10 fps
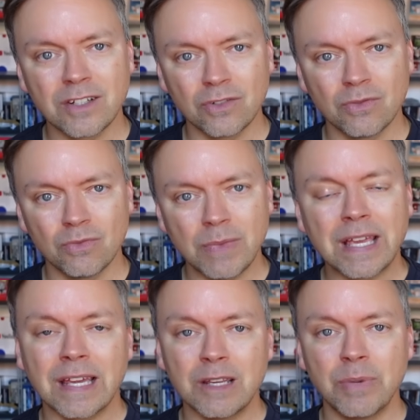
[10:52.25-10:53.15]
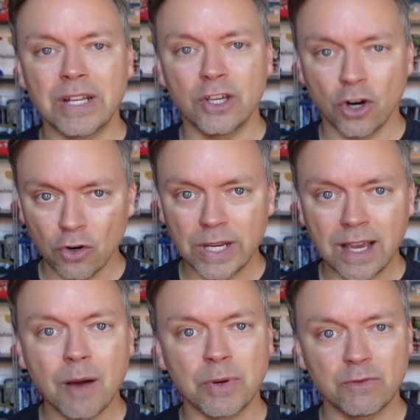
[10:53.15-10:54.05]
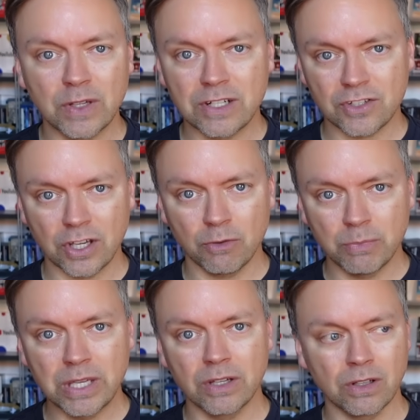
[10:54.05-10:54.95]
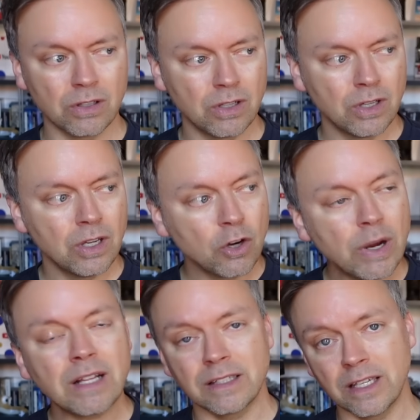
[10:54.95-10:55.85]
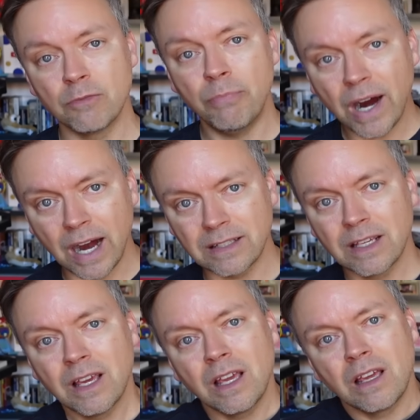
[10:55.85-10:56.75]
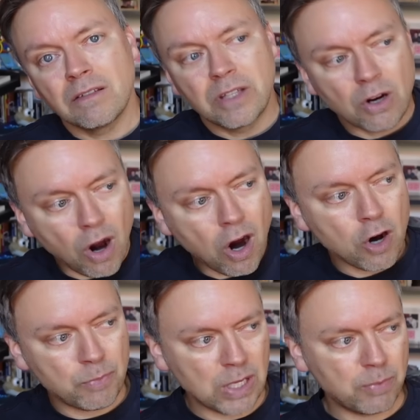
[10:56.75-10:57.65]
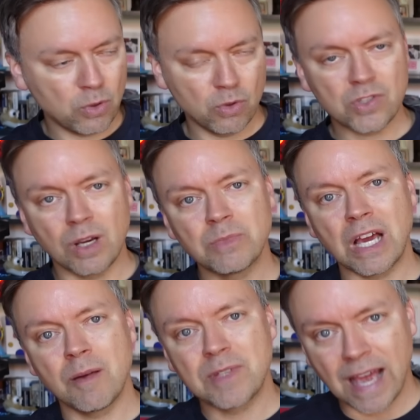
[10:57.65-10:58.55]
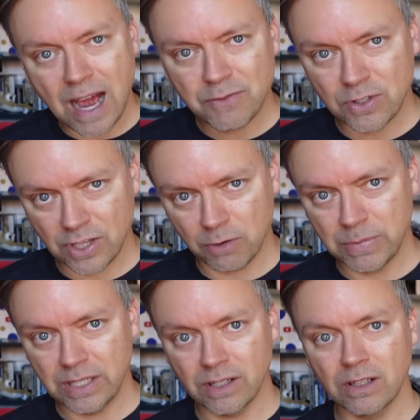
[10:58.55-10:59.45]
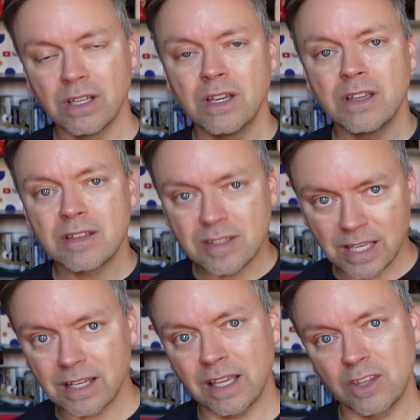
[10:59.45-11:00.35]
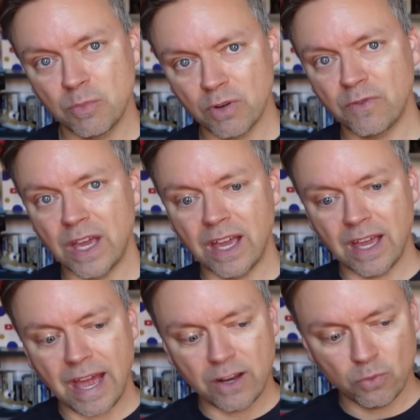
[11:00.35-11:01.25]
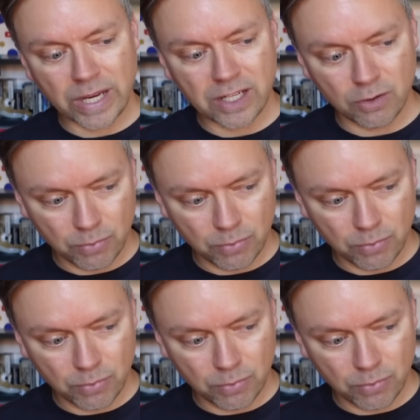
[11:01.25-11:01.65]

to make anybody hurry up and finish their meal quickly, but there are people who sometimes after their meal sit in the buffet and read a